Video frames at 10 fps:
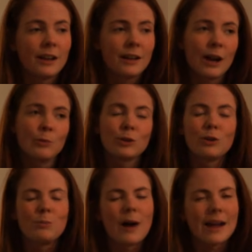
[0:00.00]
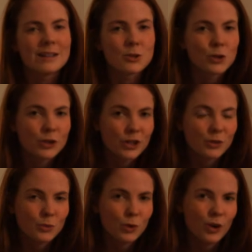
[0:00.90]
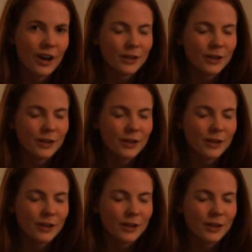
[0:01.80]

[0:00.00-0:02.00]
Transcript: And I'm a little biased toward this rule.